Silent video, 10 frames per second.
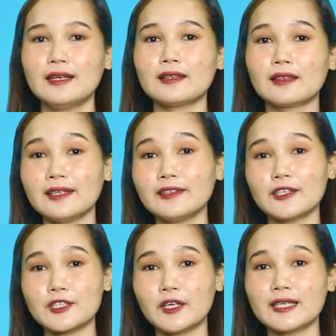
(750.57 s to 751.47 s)

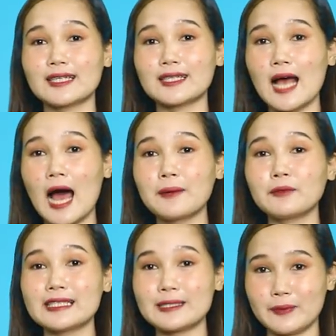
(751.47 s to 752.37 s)
Literature is a
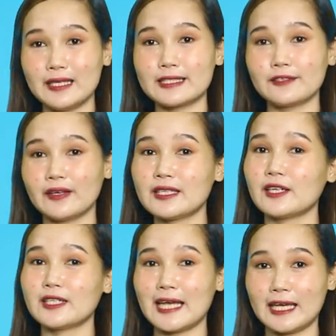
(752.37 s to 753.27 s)
timeless piece of
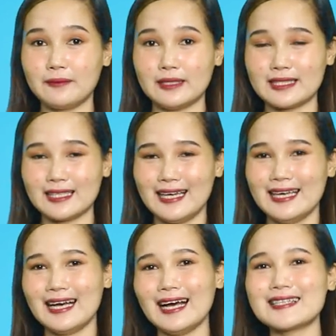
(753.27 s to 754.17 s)
entertainment
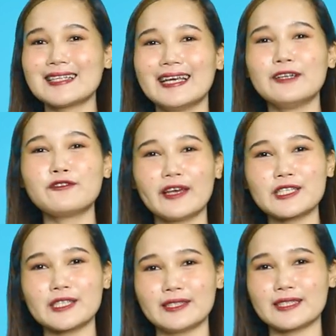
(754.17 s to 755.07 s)
as the
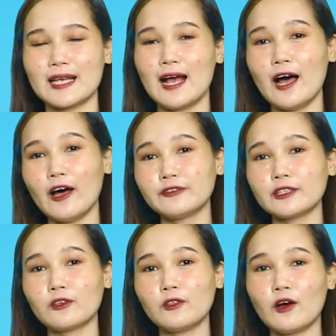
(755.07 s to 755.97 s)
innovations of
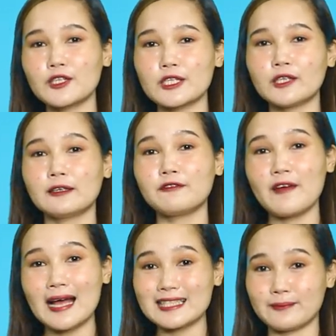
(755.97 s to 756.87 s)
technological
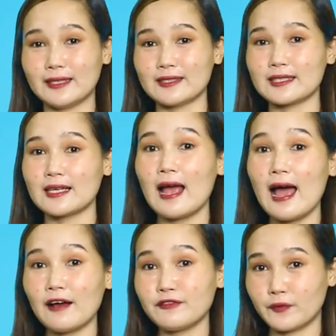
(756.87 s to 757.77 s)
advancements
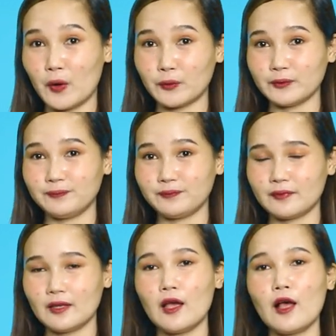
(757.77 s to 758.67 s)
have grown.
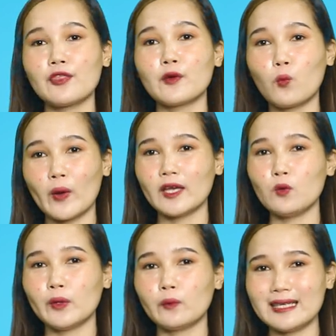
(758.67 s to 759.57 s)
The way
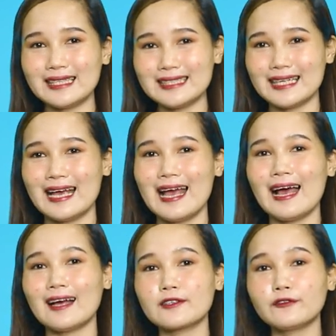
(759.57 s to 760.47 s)
we read
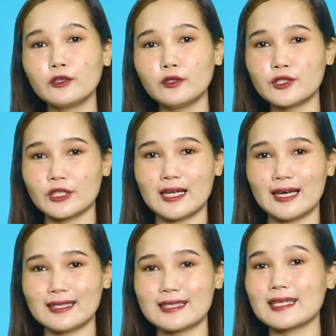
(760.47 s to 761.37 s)
has
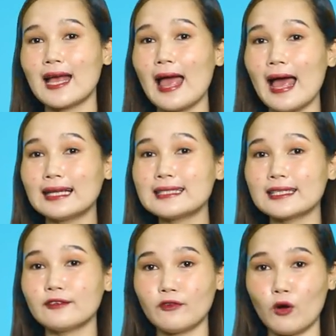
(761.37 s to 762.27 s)
revolutionized and
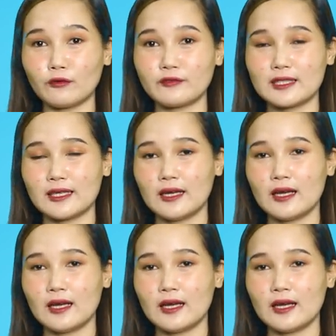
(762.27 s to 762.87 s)
evolved.